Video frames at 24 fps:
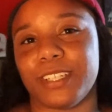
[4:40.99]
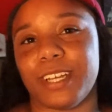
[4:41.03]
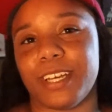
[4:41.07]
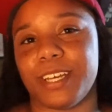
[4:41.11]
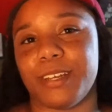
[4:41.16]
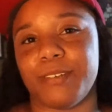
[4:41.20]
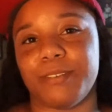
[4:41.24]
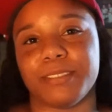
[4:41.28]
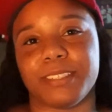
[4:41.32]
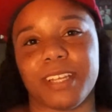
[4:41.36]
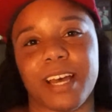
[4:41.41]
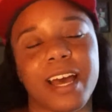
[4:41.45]
Like,
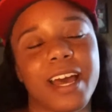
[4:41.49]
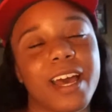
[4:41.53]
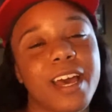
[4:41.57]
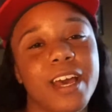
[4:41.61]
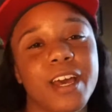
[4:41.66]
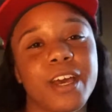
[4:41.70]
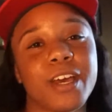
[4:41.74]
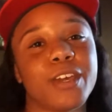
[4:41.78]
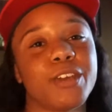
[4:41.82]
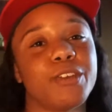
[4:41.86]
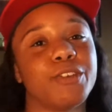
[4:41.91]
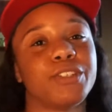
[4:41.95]
he was like,
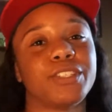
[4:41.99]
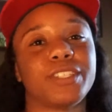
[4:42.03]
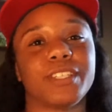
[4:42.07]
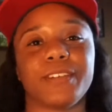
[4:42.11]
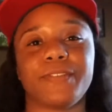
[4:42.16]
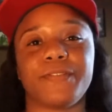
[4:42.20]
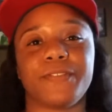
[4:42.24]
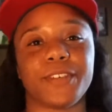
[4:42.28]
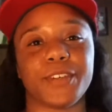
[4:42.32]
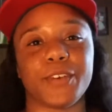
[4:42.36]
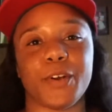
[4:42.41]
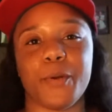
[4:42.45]
"You
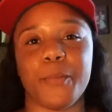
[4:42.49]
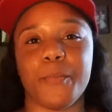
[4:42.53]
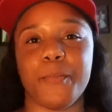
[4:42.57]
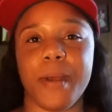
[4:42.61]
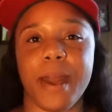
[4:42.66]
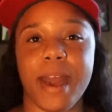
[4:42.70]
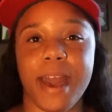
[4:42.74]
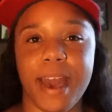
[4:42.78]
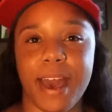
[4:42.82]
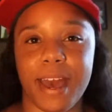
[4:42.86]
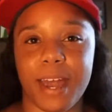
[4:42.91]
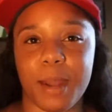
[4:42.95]
should feel
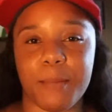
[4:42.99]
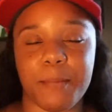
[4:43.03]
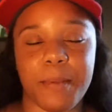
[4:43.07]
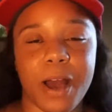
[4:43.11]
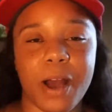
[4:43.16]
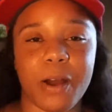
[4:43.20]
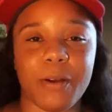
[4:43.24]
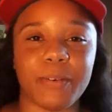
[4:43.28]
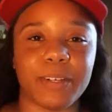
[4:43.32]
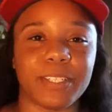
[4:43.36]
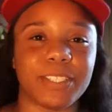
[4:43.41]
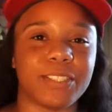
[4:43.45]
bad
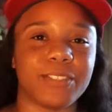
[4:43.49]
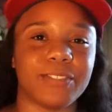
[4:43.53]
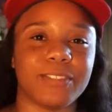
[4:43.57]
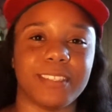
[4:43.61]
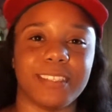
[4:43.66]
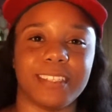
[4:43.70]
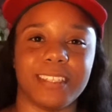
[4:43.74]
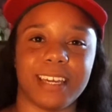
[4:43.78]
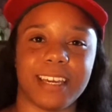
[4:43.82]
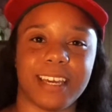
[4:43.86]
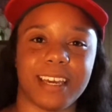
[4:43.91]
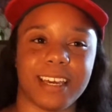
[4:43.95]
about what you
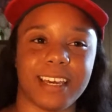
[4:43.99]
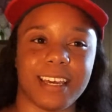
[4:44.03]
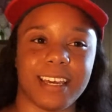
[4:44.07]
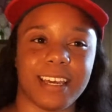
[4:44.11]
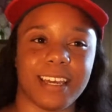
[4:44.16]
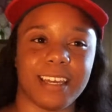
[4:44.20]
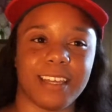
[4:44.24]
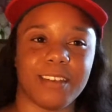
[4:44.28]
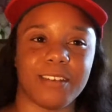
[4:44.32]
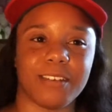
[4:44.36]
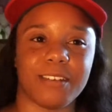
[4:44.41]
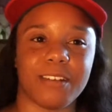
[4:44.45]

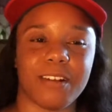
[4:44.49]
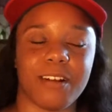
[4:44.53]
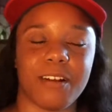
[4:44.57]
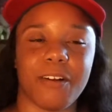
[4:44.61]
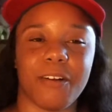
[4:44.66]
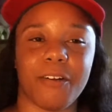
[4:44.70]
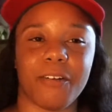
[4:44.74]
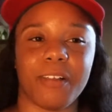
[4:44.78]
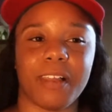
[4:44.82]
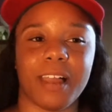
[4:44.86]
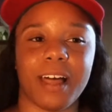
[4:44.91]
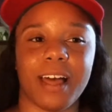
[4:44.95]
did, you
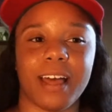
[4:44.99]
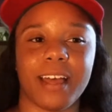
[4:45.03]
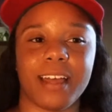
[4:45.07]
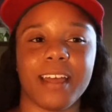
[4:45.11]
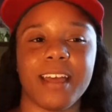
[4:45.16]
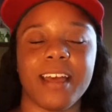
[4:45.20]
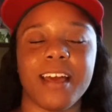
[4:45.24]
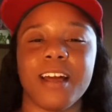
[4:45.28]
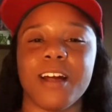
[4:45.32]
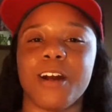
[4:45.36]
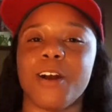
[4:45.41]
know, like